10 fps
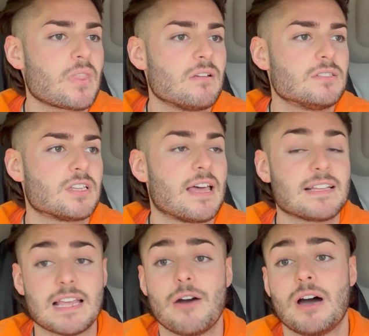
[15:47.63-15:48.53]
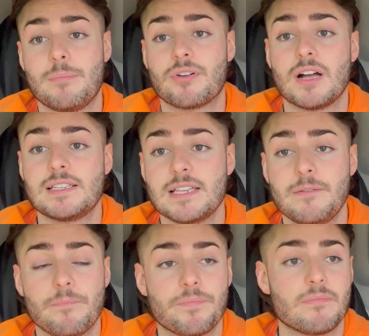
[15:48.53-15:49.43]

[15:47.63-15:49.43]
So that's how I price it.